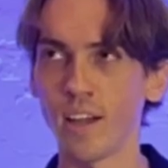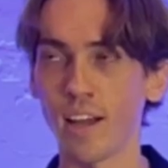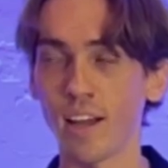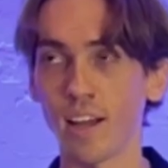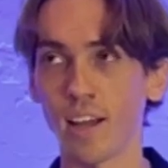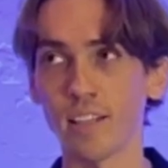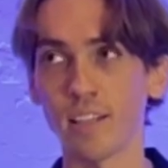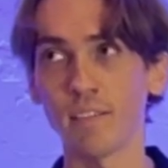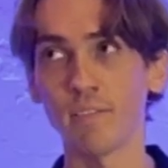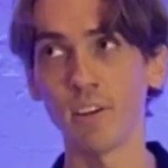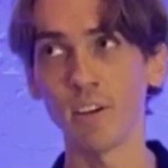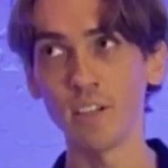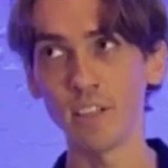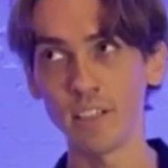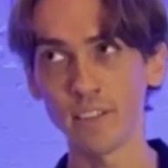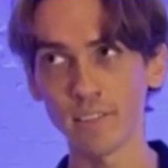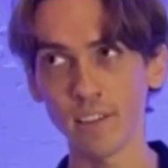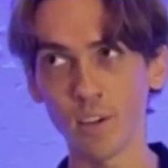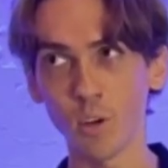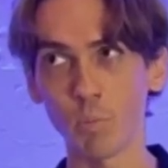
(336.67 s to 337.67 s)
At the very
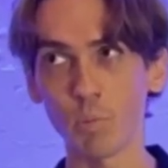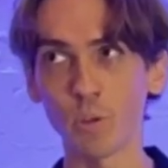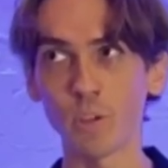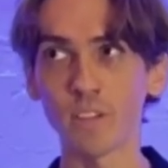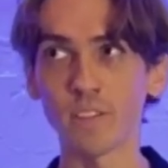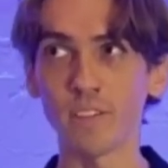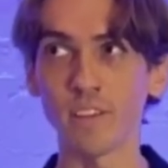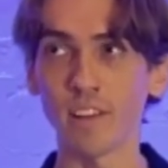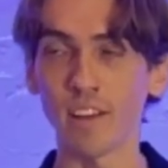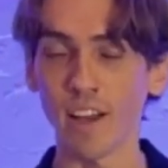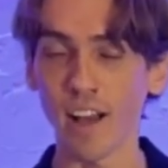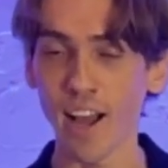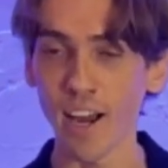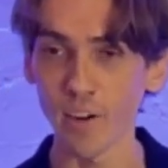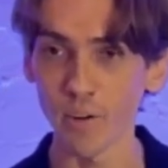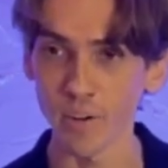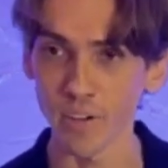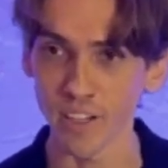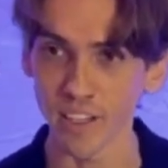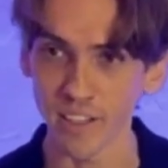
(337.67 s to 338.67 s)
least, I hope you can see the
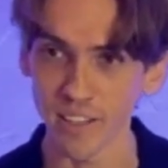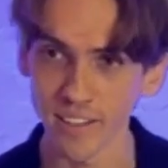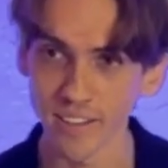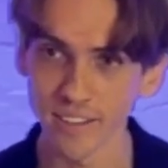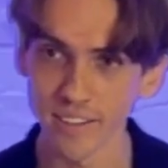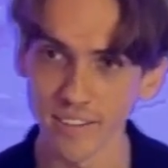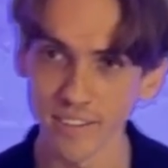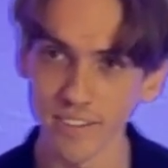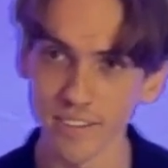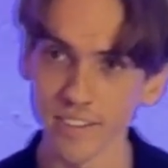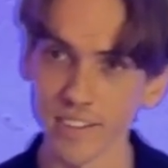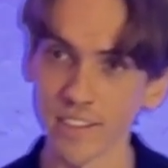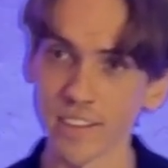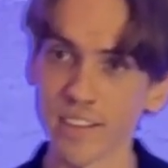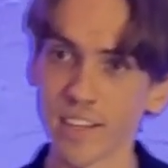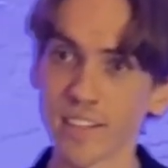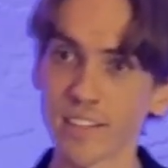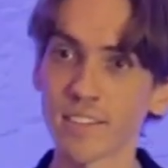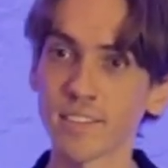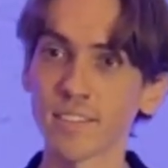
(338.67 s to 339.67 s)
irony in
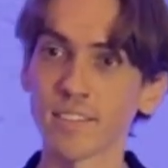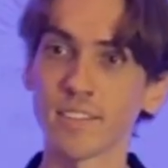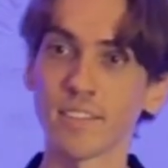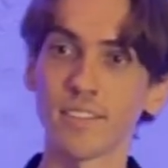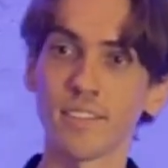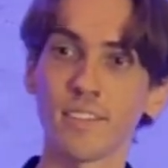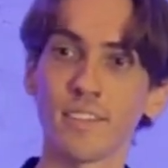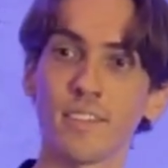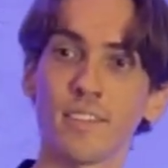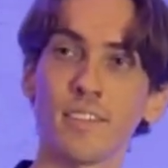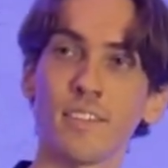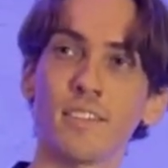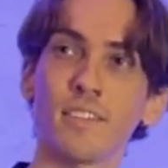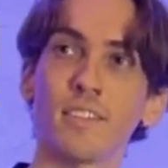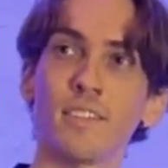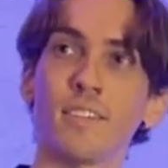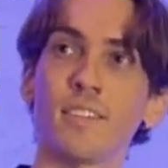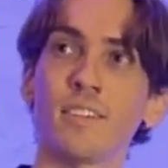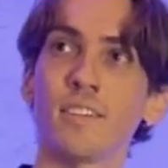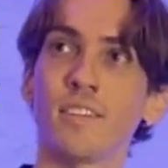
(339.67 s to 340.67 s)
that,
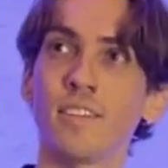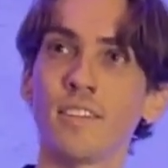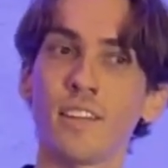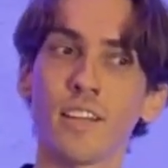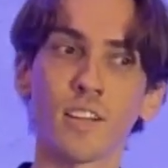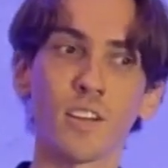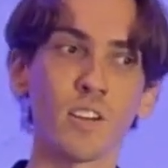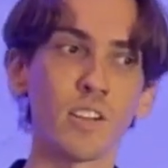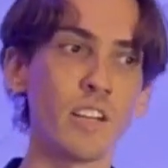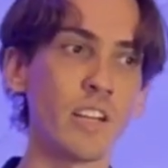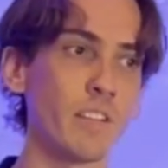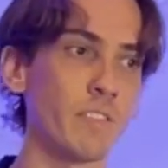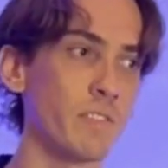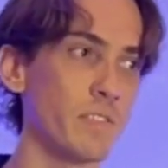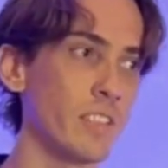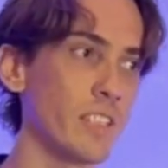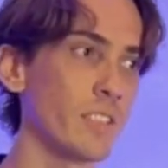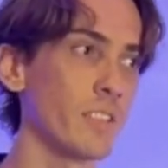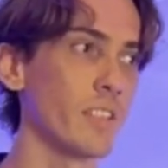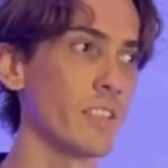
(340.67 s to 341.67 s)
the cognitive
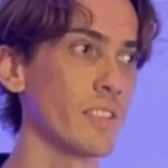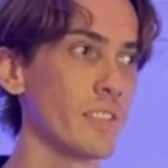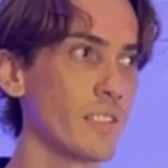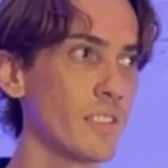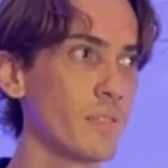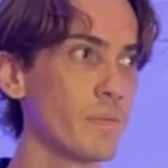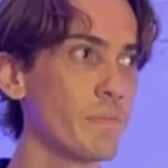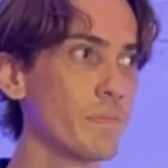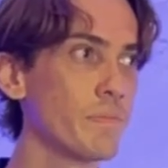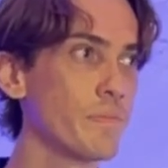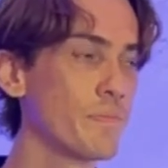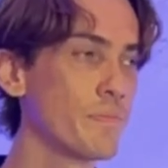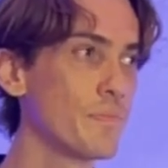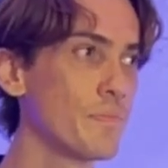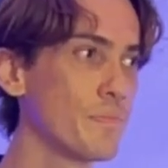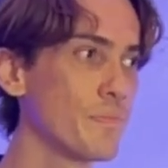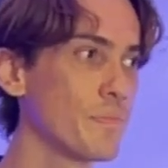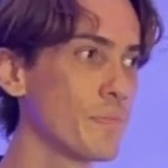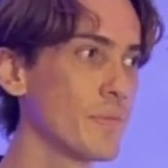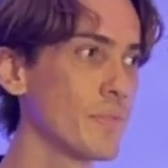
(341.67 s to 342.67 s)
dissonance.
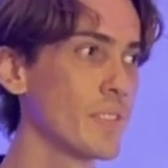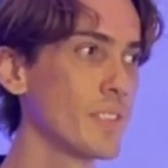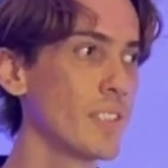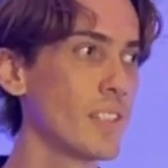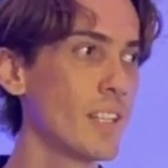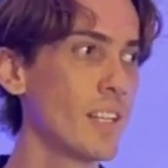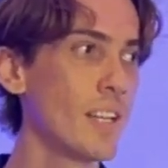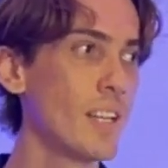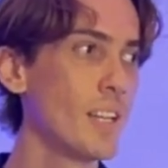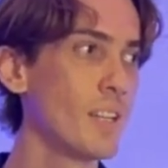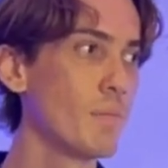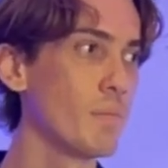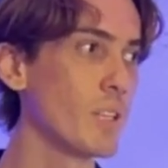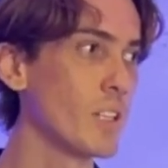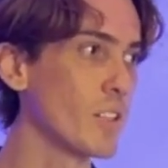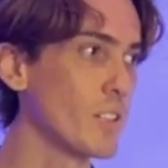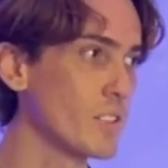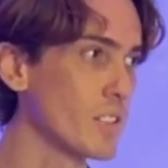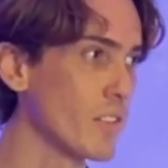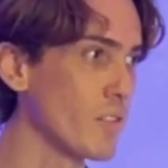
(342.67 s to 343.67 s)

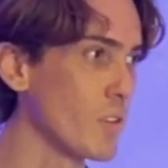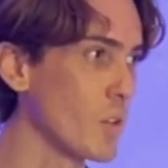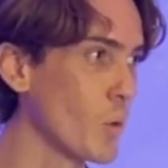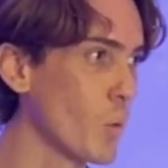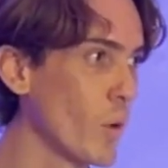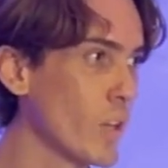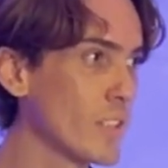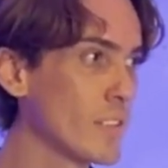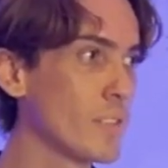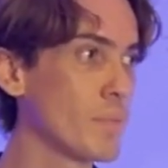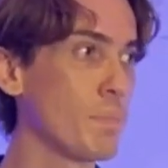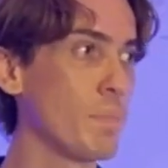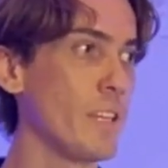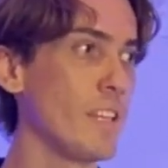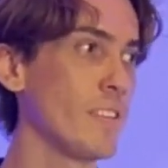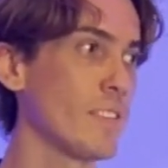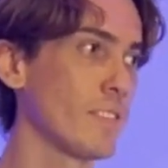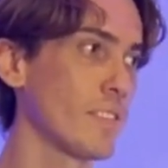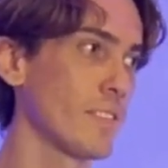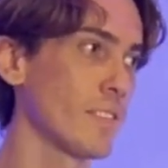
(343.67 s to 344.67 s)
Because if you want
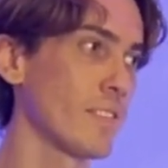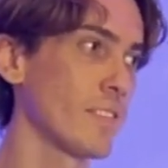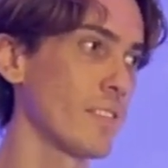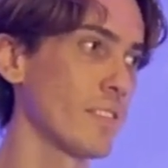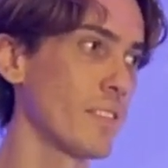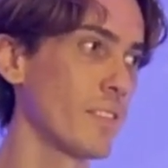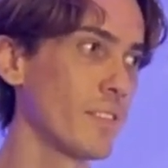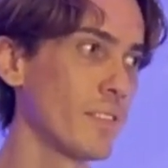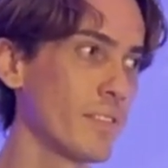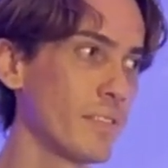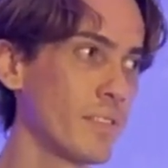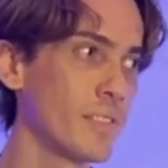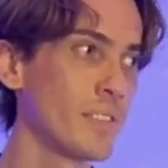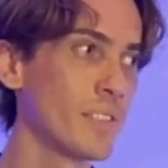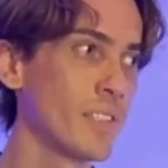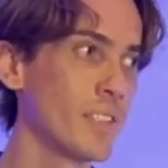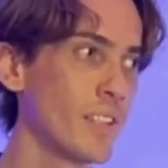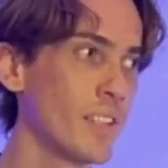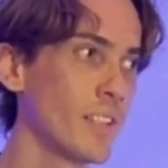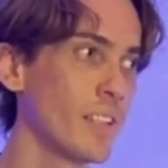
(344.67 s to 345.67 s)
peace,
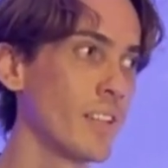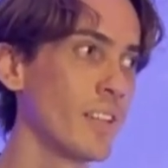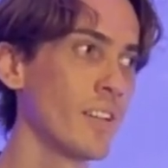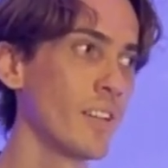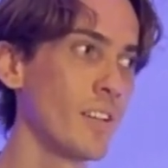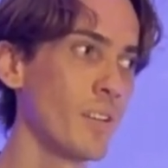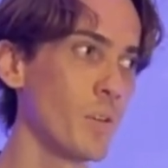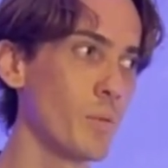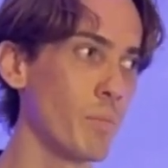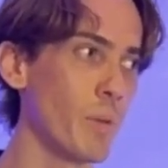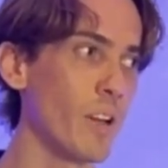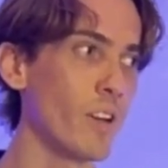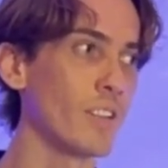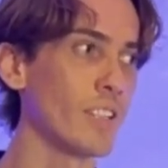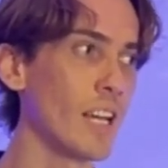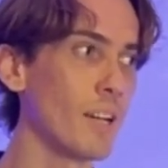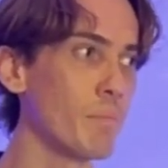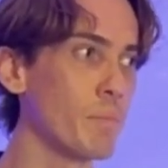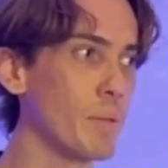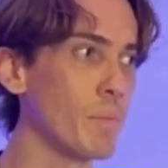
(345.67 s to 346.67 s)
you better
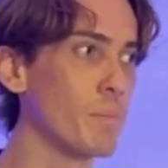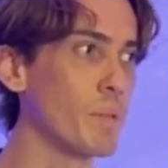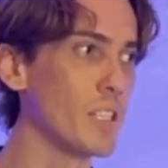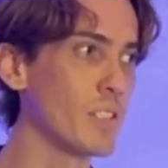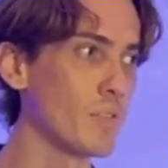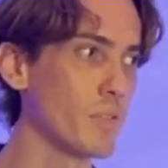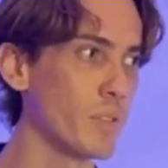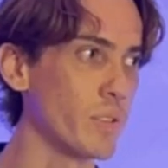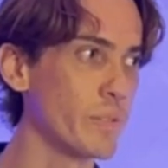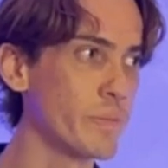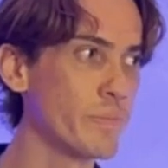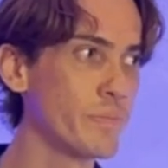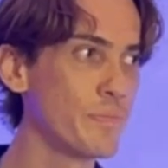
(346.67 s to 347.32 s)
than be peaceful.